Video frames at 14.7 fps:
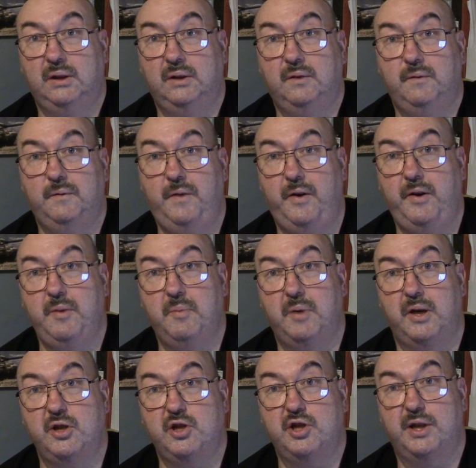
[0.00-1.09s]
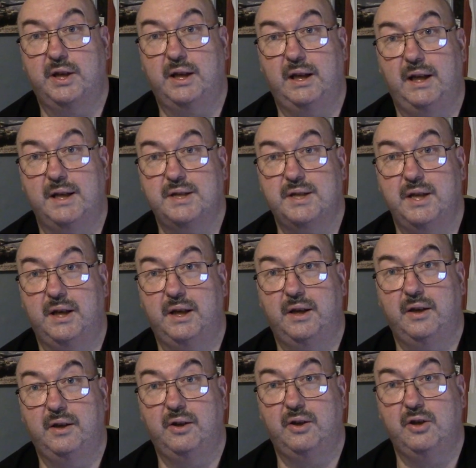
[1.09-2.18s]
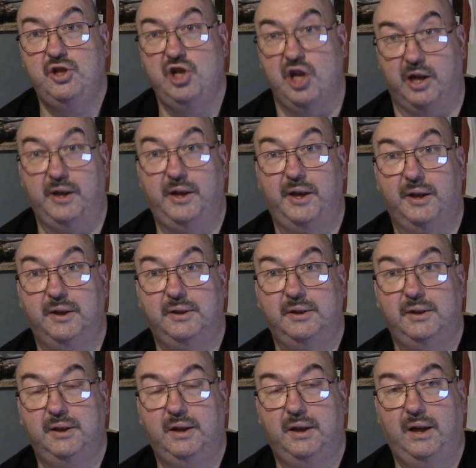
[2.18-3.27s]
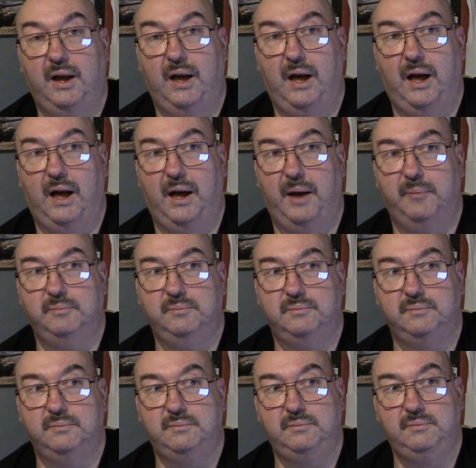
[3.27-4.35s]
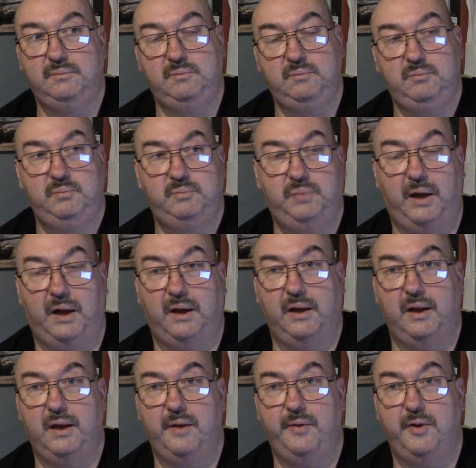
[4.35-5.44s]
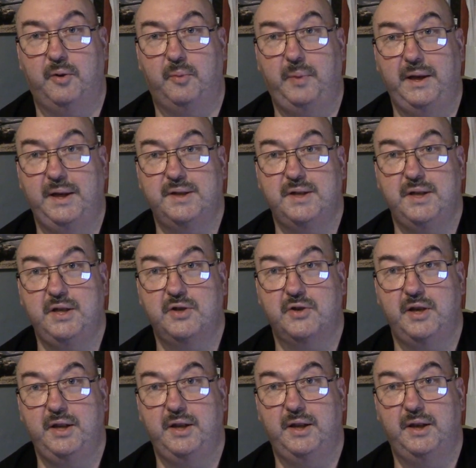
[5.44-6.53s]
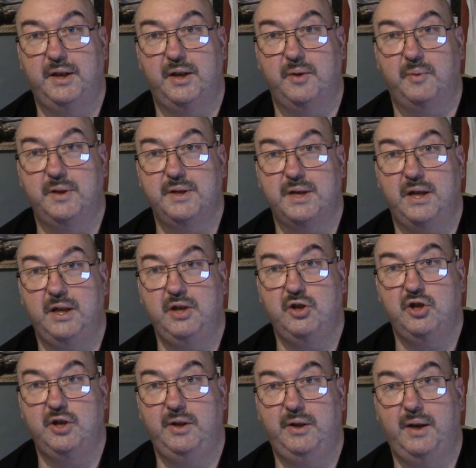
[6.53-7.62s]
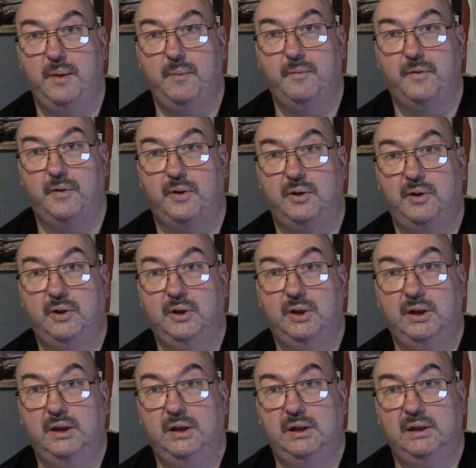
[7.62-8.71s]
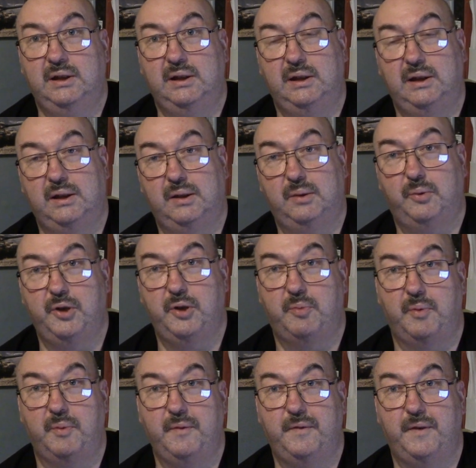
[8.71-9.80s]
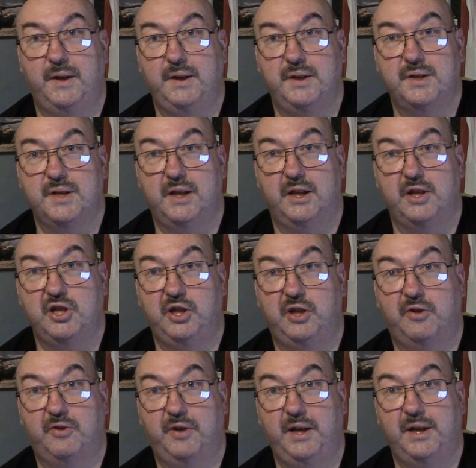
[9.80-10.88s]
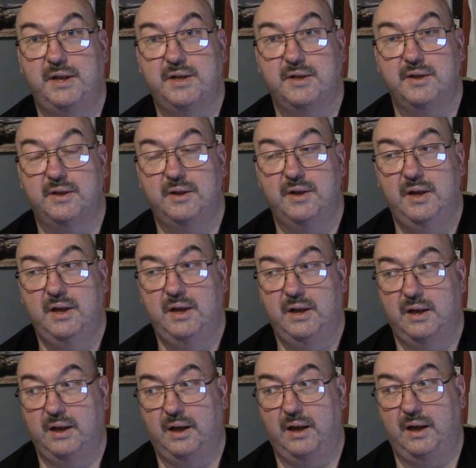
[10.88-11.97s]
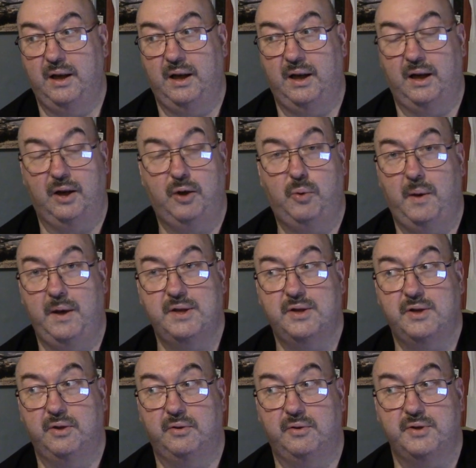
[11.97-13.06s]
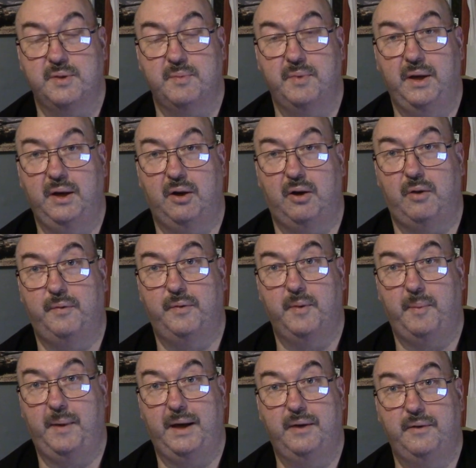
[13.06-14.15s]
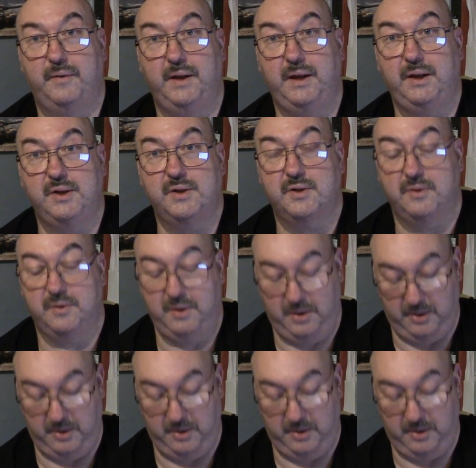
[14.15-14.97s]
very much the classic junk. But if your PCs are anything like the ones I usually game for, what you'll probably find is they'll actually create a quest or something off the back of these. You know,